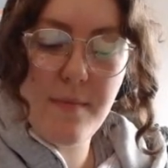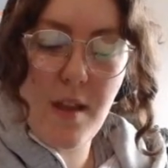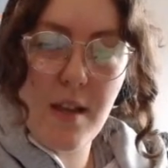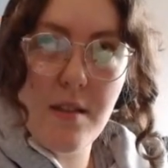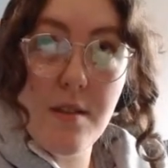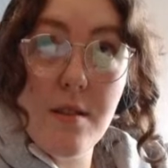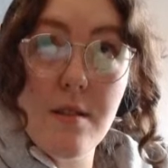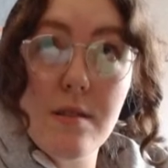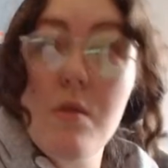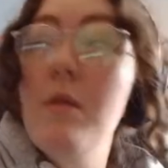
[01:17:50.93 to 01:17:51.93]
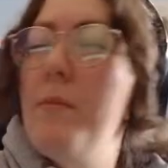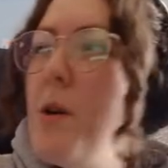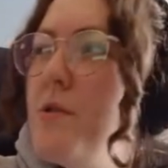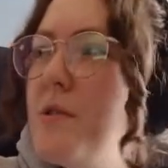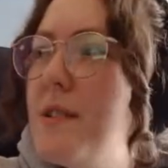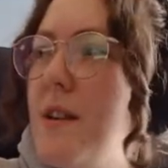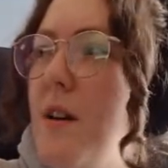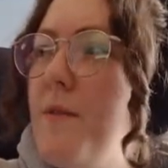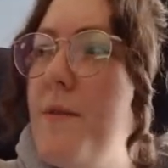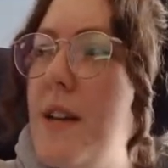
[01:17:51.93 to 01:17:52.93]
like the School of Motion
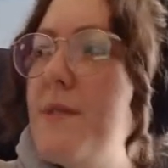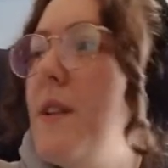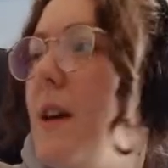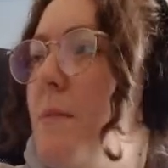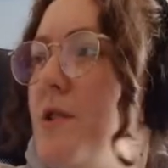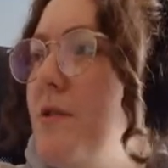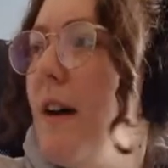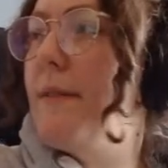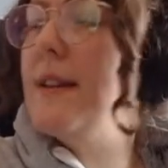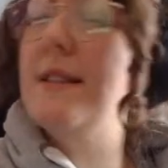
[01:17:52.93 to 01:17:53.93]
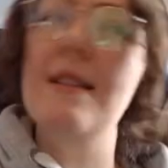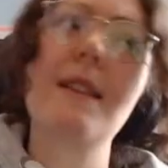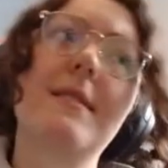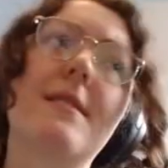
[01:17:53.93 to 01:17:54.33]
stuff. That's for like motion graphics. There's